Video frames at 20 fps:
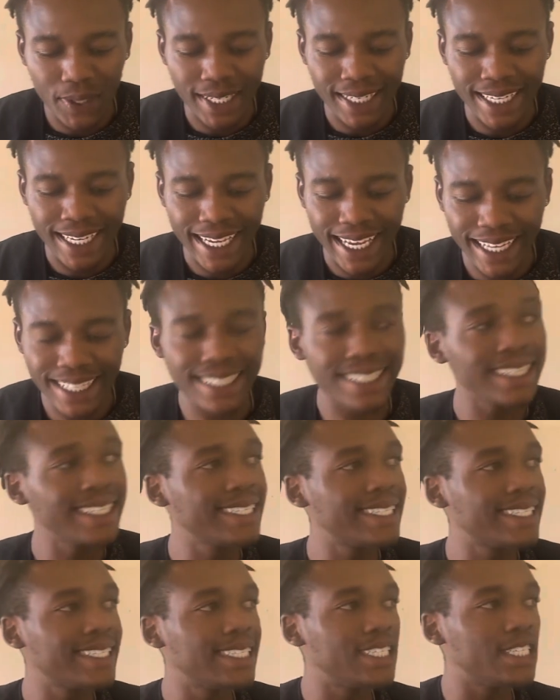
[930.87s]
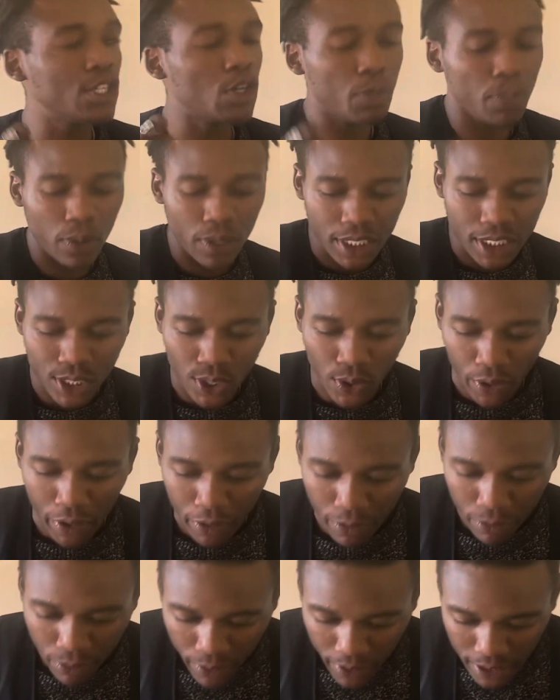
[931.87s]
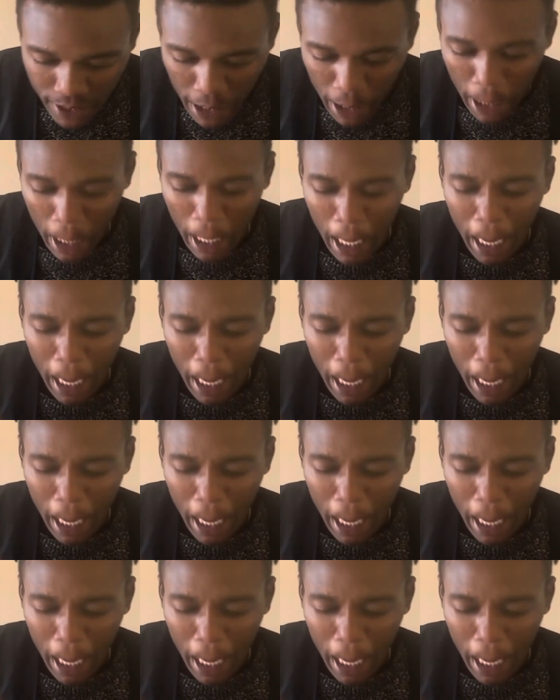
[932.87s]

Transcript: enhance its geopolitical influence.